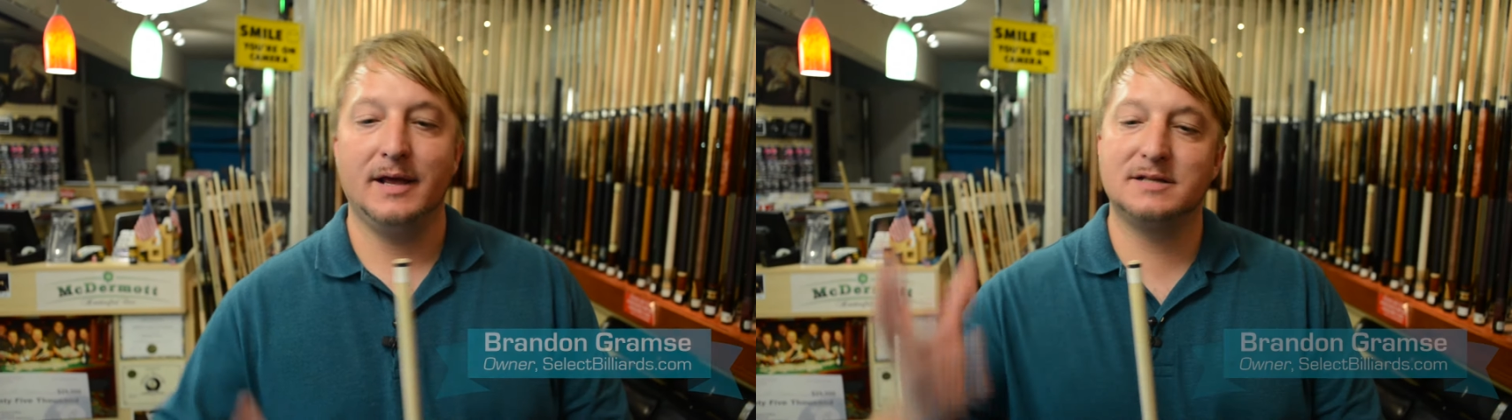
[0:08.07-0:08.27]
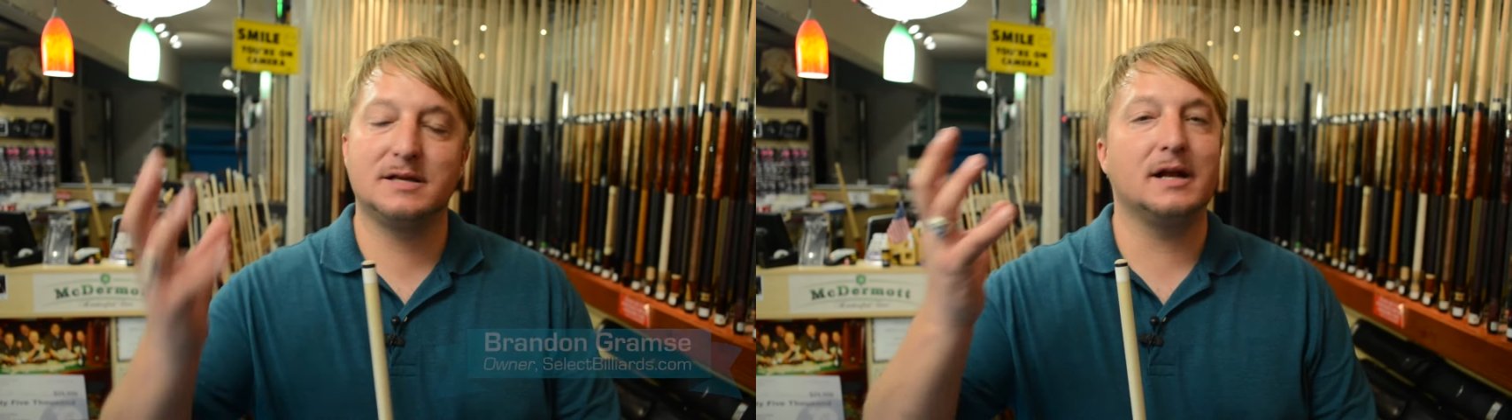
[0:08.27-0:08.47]

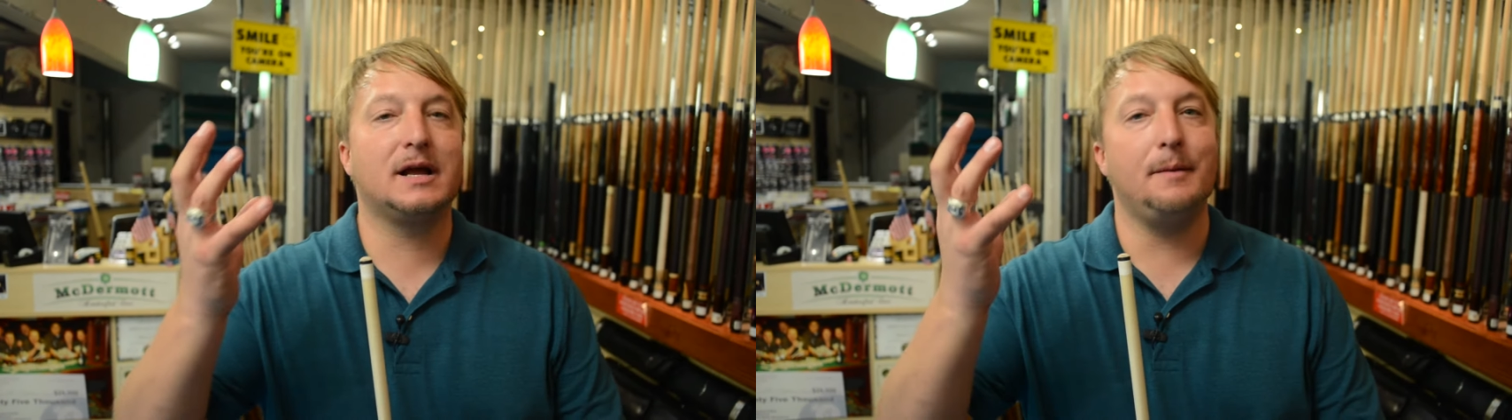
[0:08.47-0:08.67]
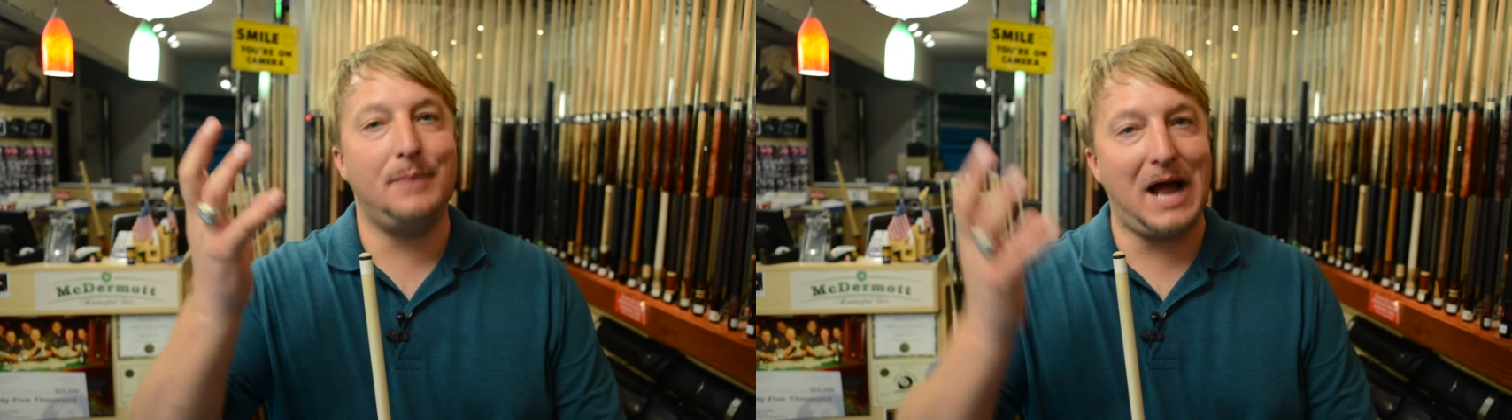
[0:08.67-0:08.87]
it's gonna
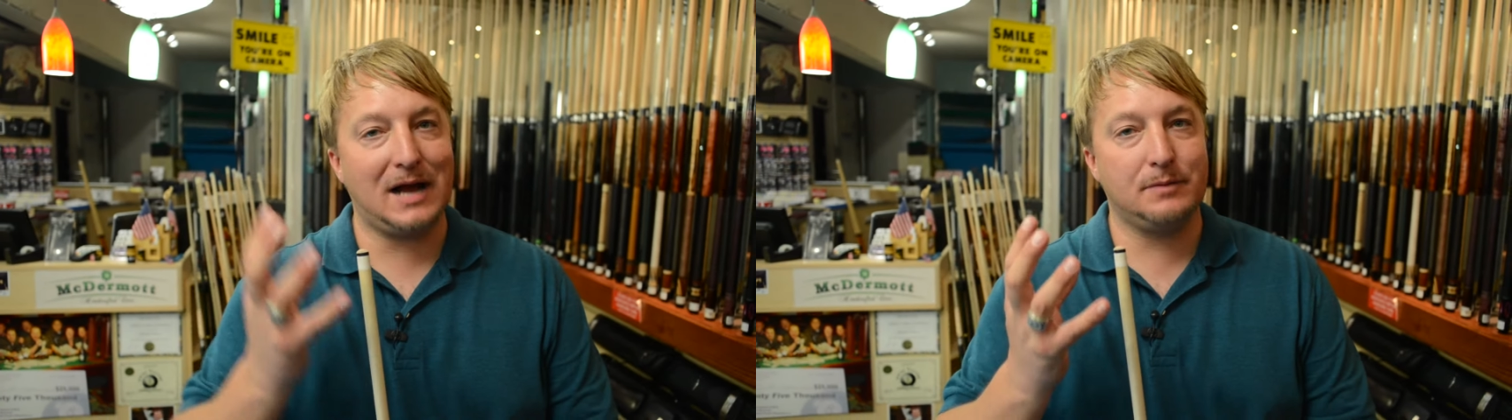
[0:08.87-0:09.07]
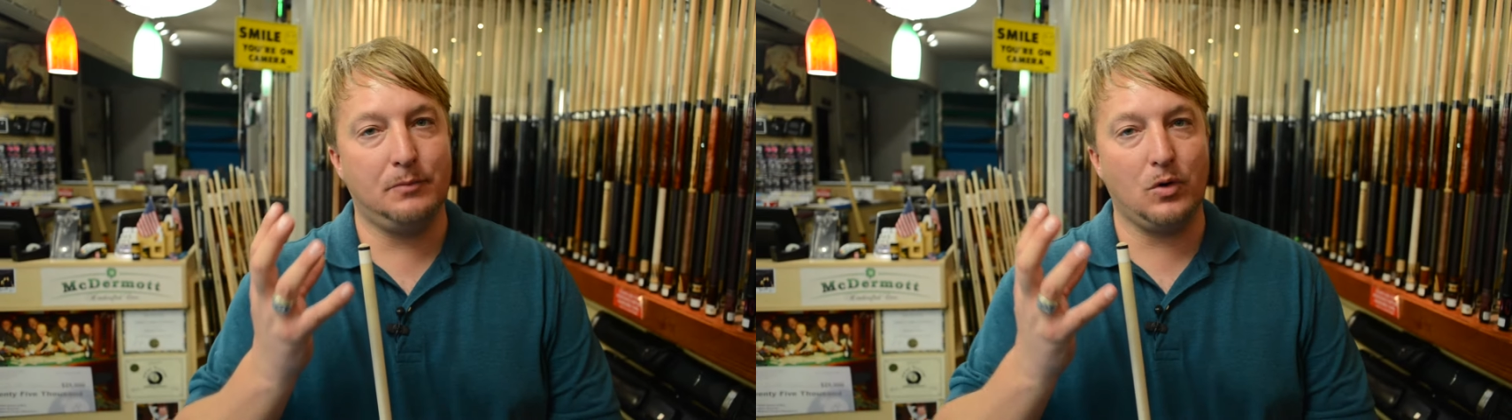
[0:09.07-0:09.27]

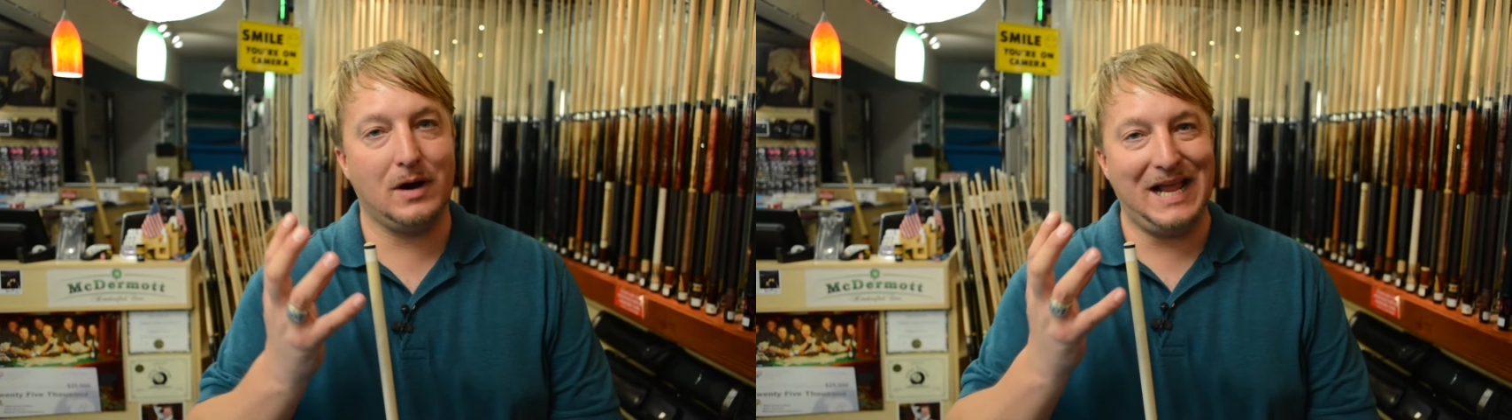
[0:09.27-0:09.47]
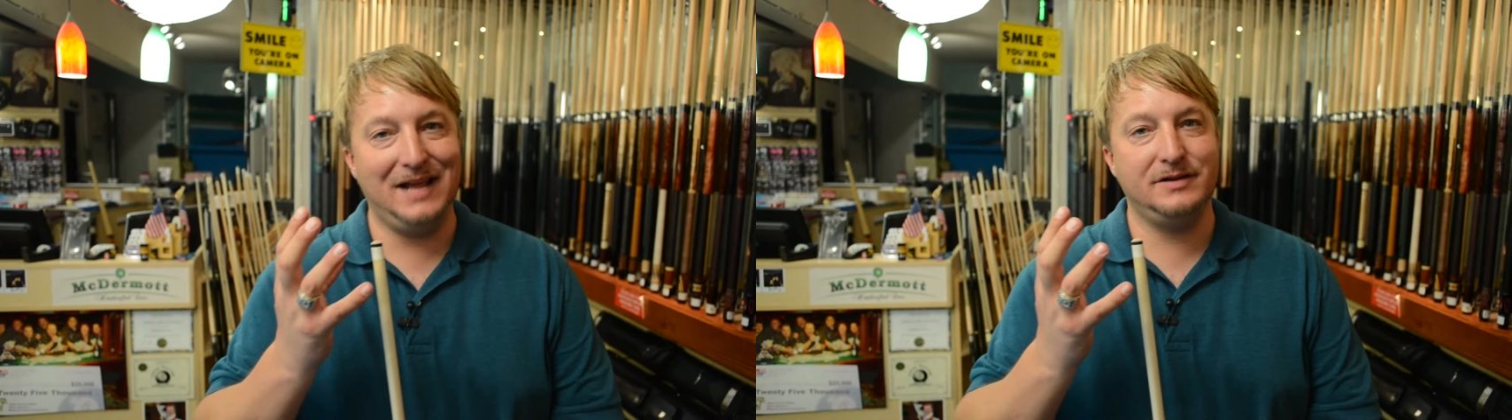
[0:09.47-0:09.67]
compact
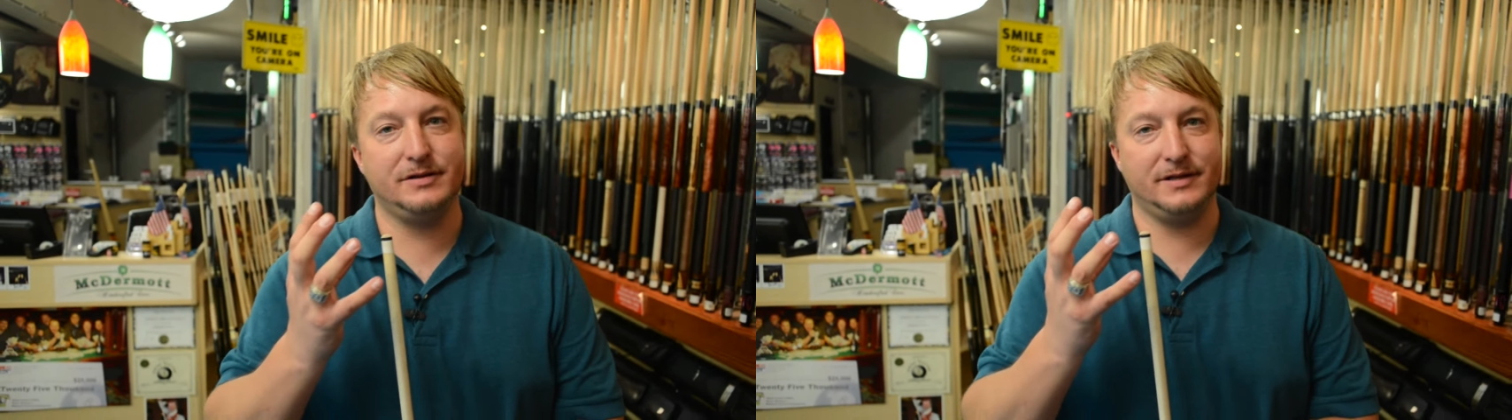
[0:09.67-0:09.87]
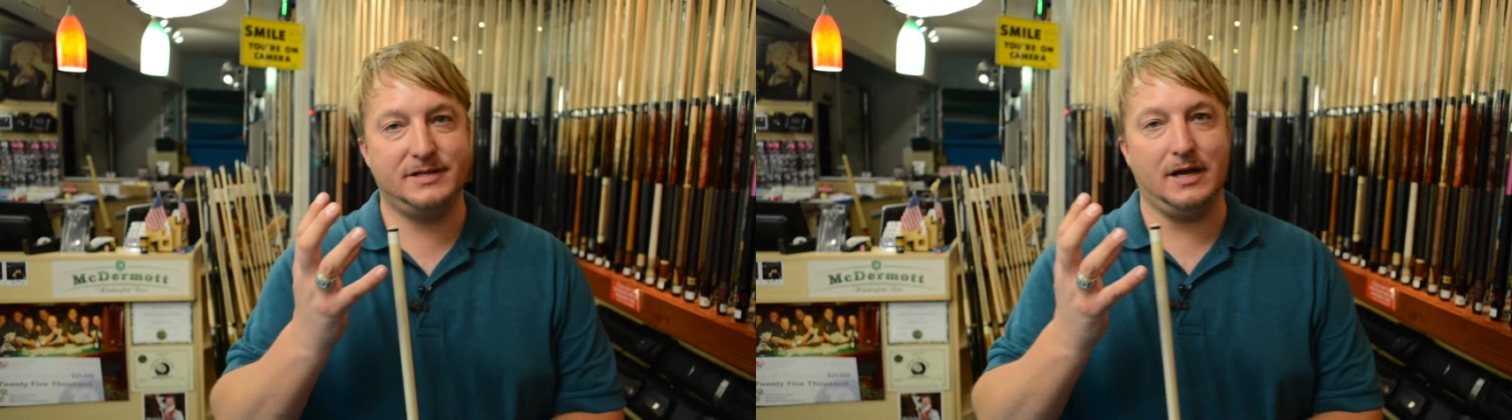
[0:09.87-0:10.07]
more
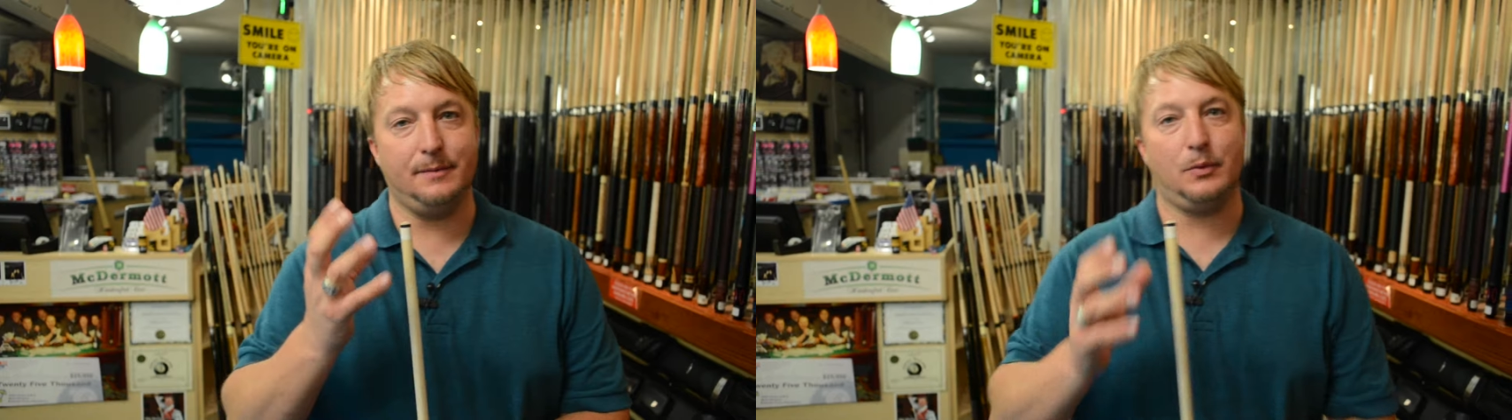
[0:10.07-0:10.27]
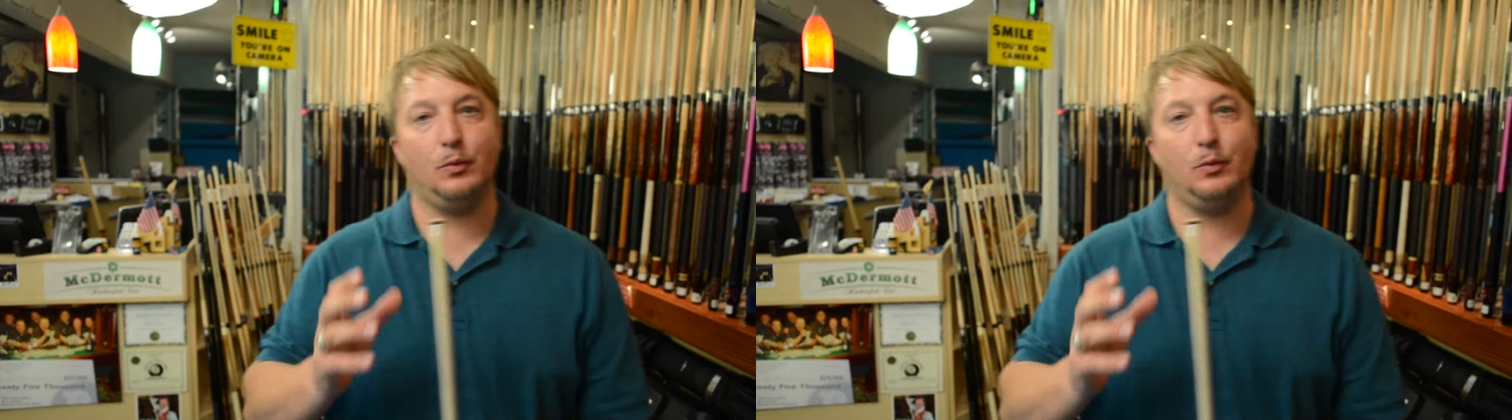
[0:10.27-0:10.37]
into the tip